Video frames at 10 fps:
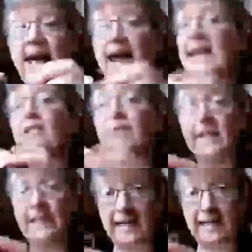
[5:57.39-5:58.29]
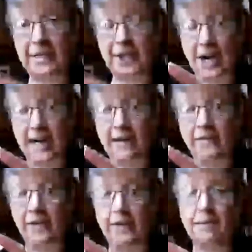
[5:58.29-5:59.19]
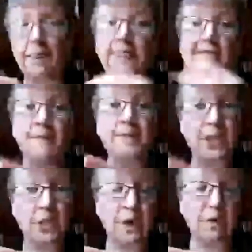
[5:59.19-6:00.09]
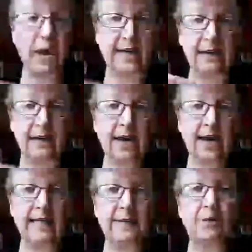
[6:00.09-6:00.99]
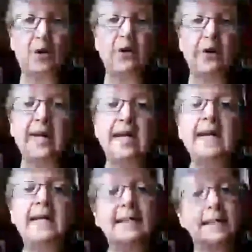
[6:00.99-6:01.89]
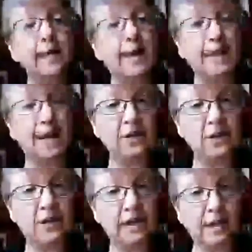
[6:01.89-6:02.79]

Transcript: And I really like the shine of them. If I'm just doing regular hand embroidery, sometimes I'll use the